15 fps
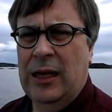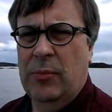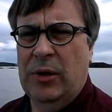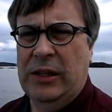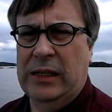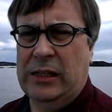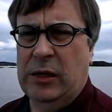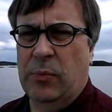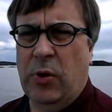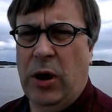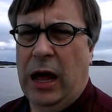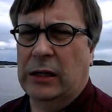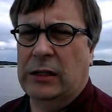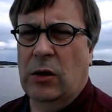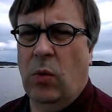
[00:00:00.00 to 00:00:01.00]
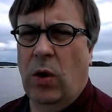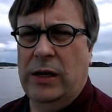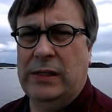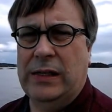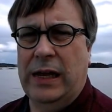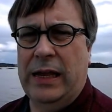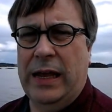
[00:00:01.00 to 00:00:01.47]
but the simple reality
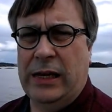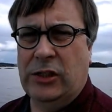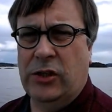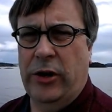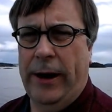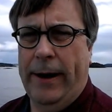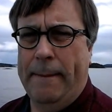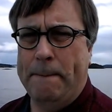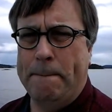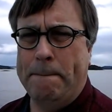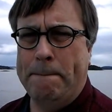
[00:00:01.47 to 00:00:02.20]
was that yesterday,